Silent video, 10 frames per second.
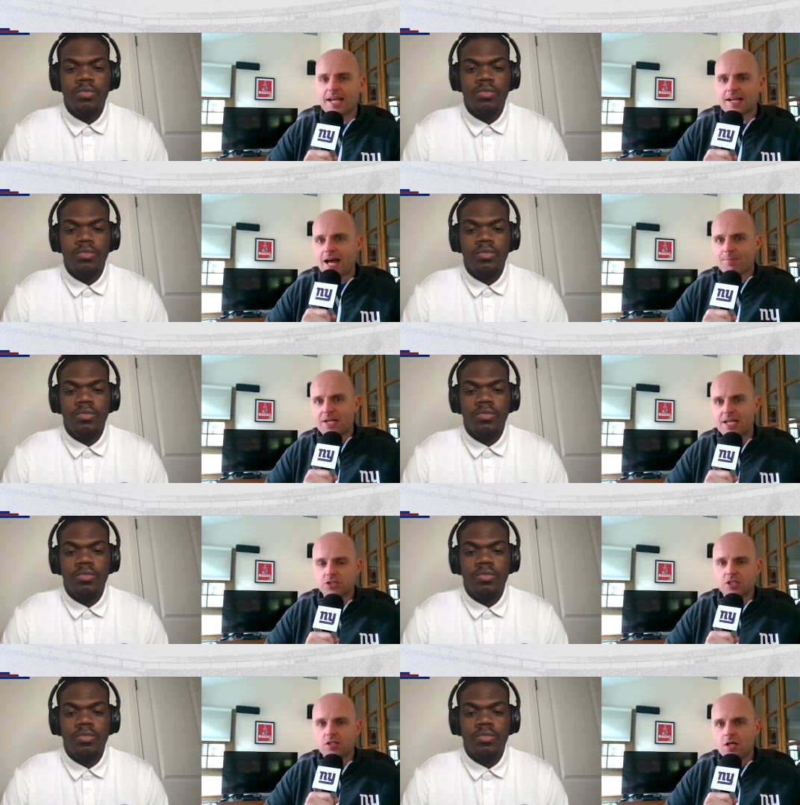Speaker 1: that
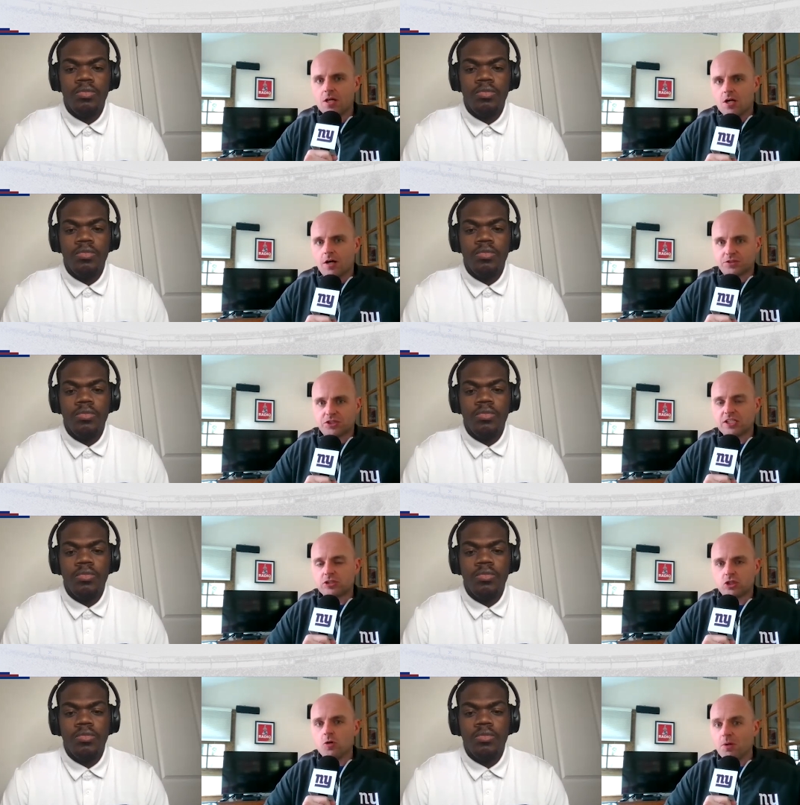combination of
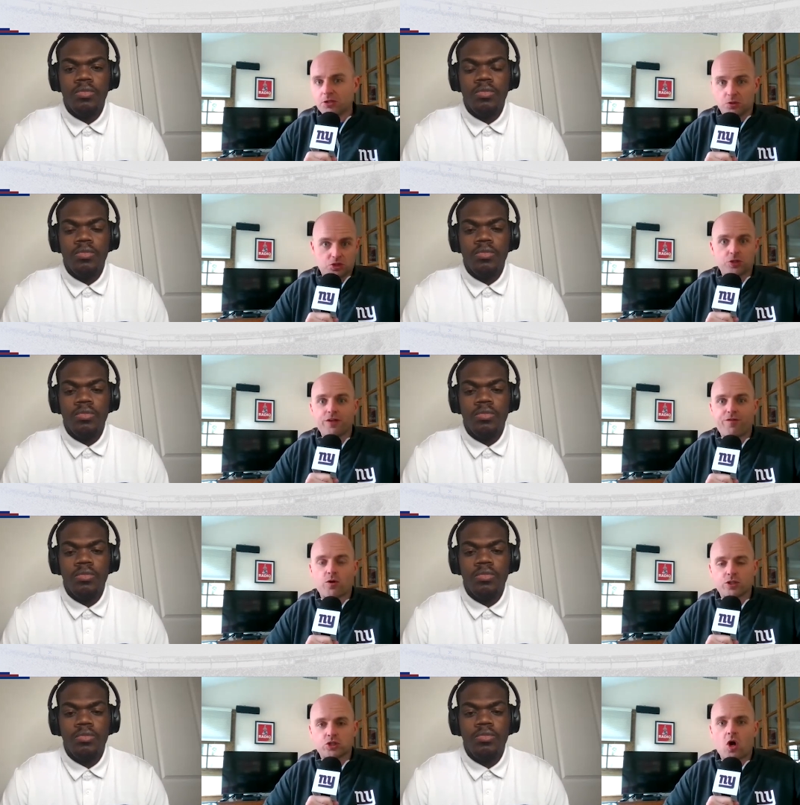6'2, but those
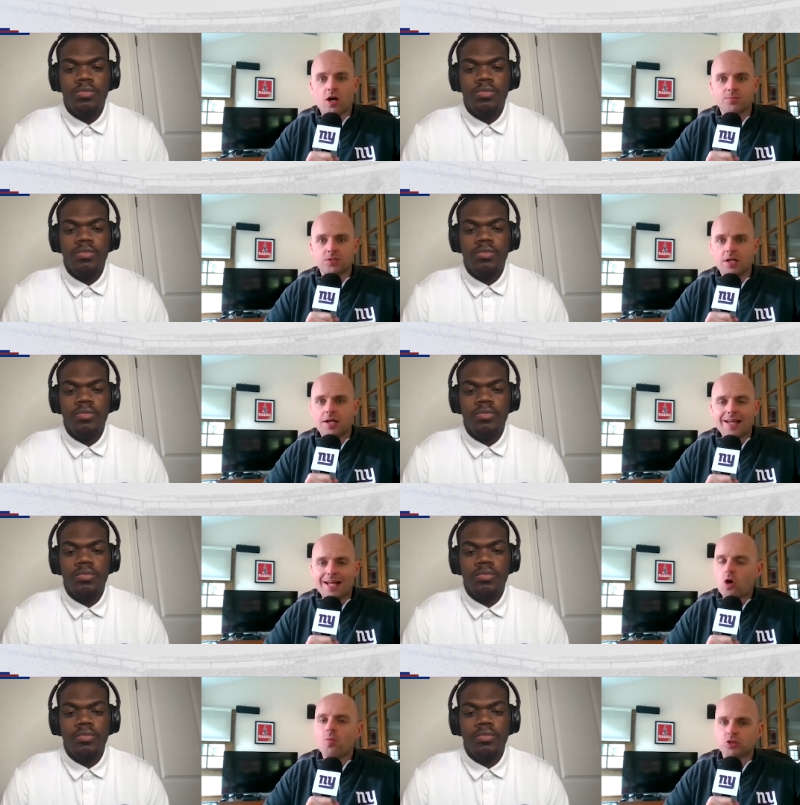34 inch arms,
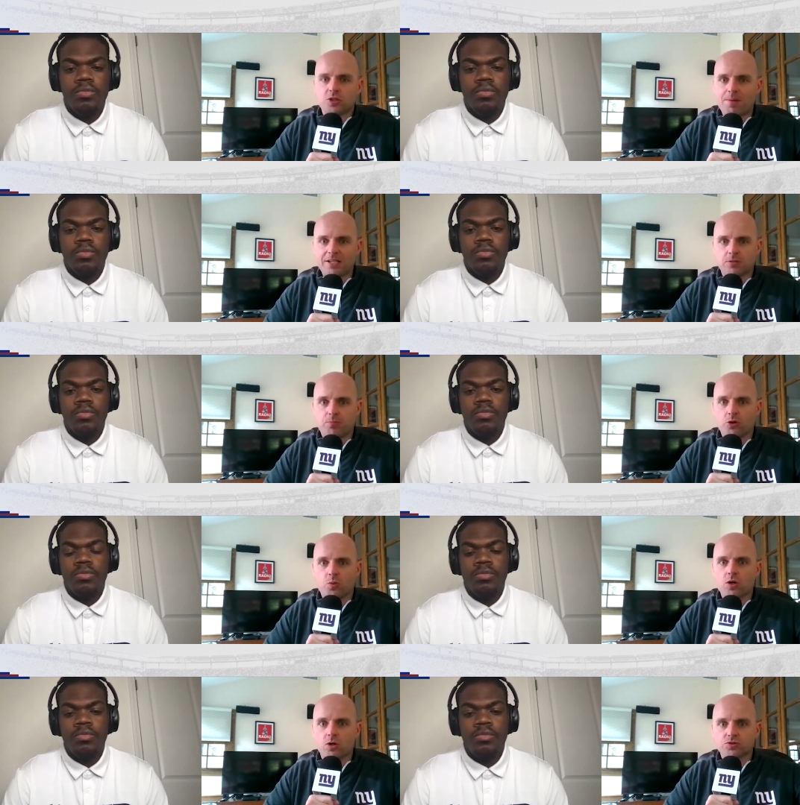that's almost the best of both
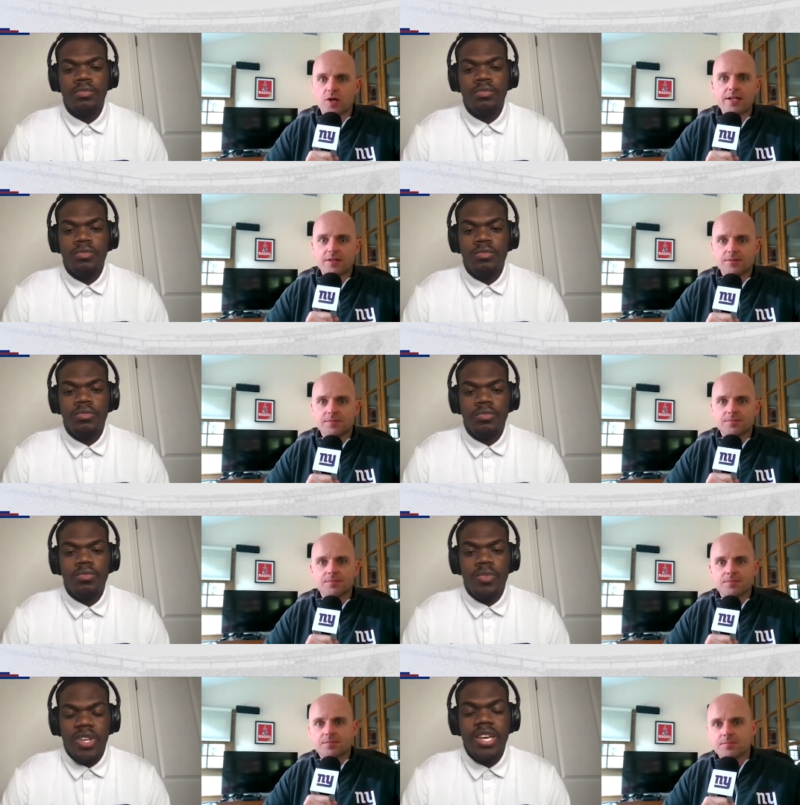worlds, right?
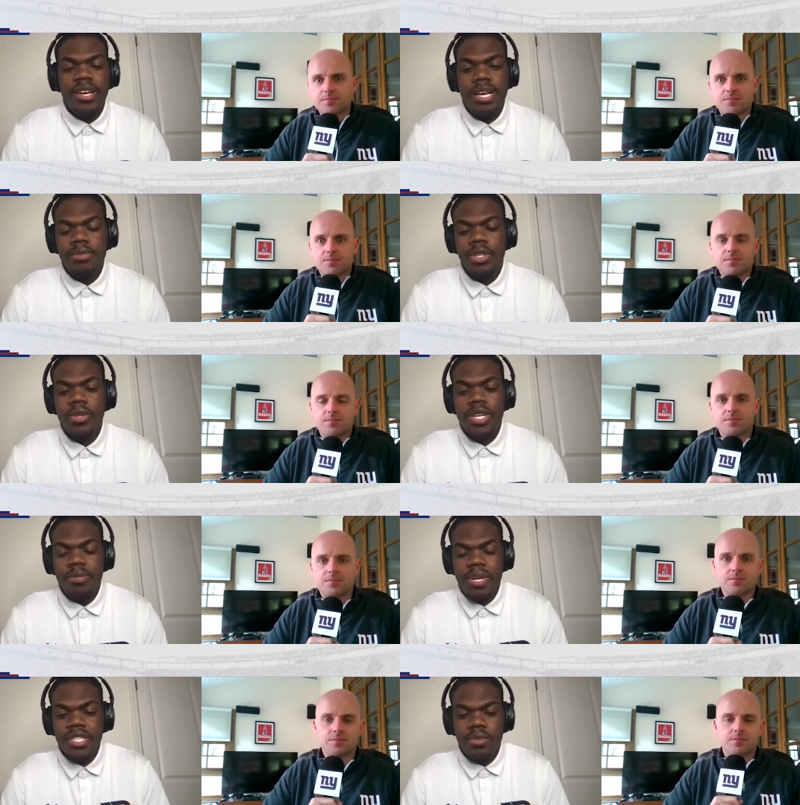
Speaker 2: Yeah, absolutely.
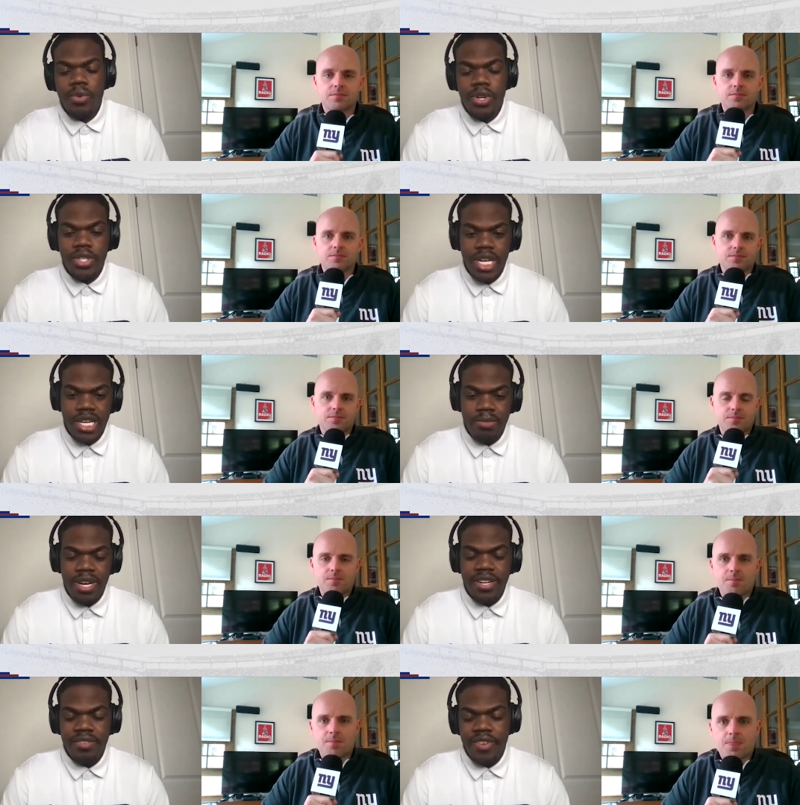Especially when you're talking
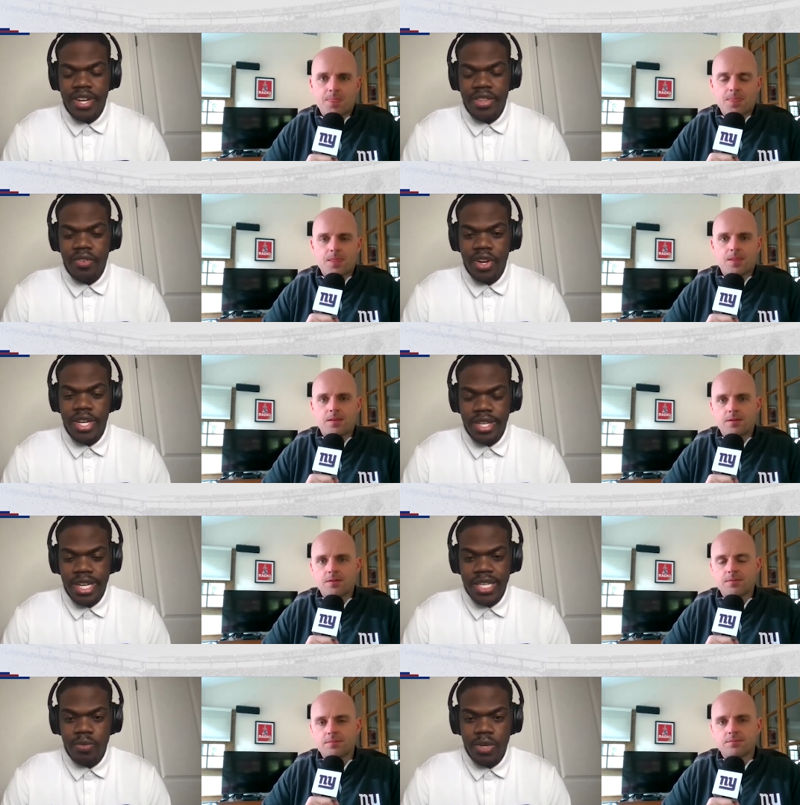about defending the run
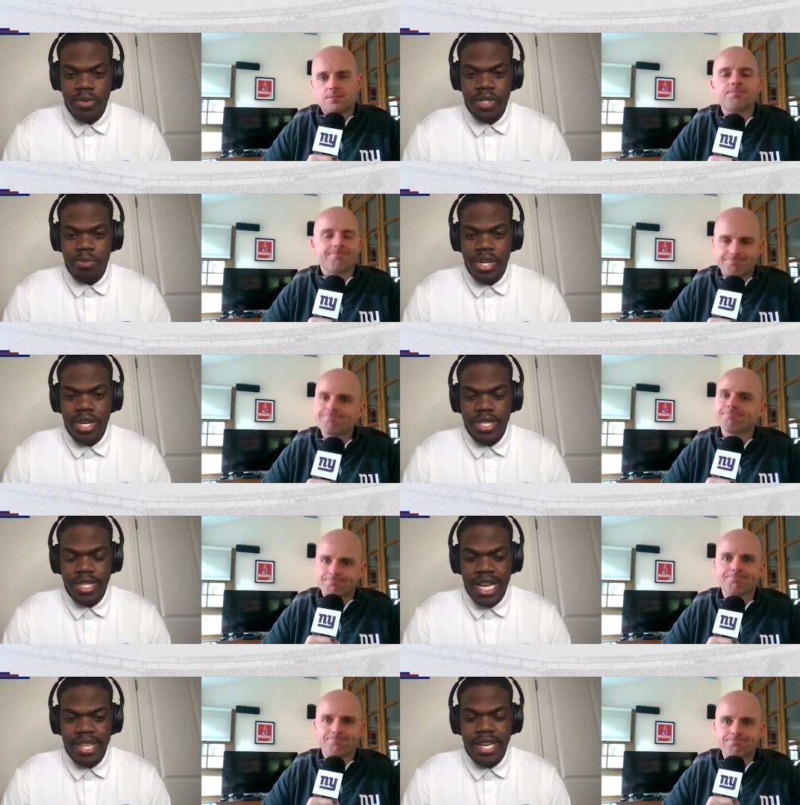as well, just because
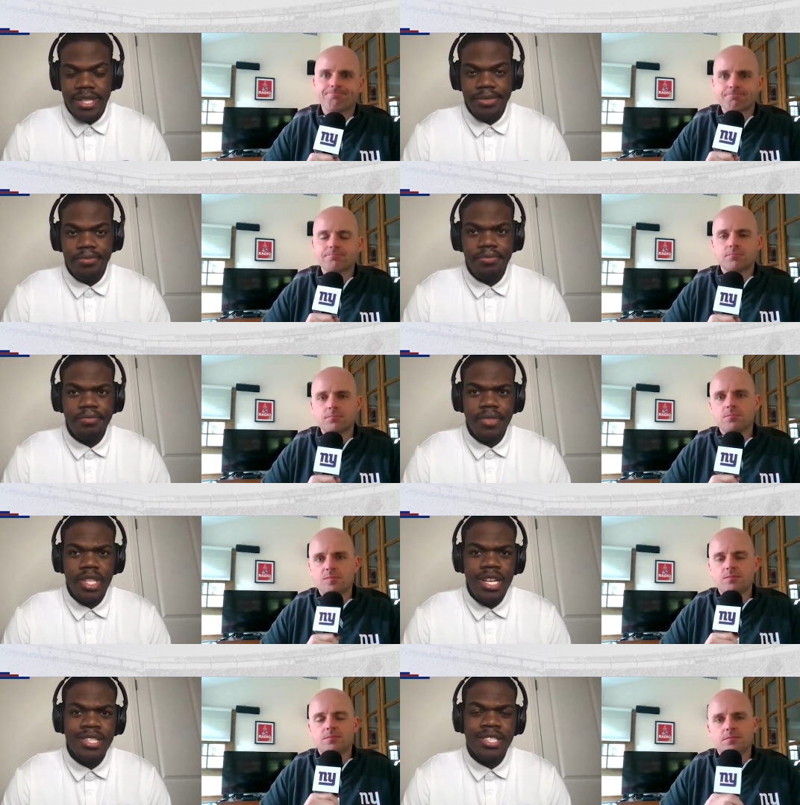I think
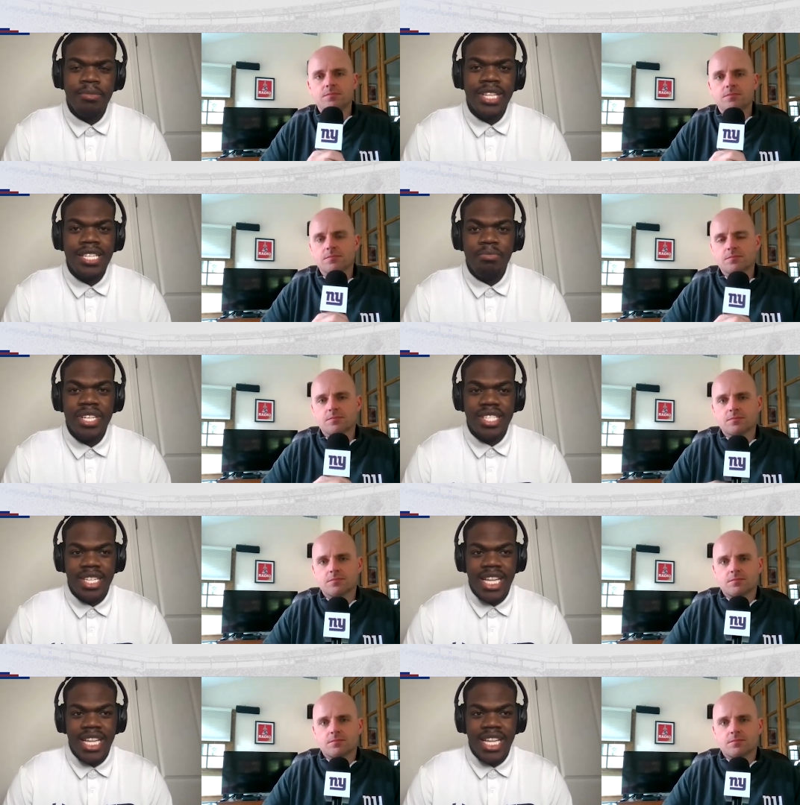something that's missing a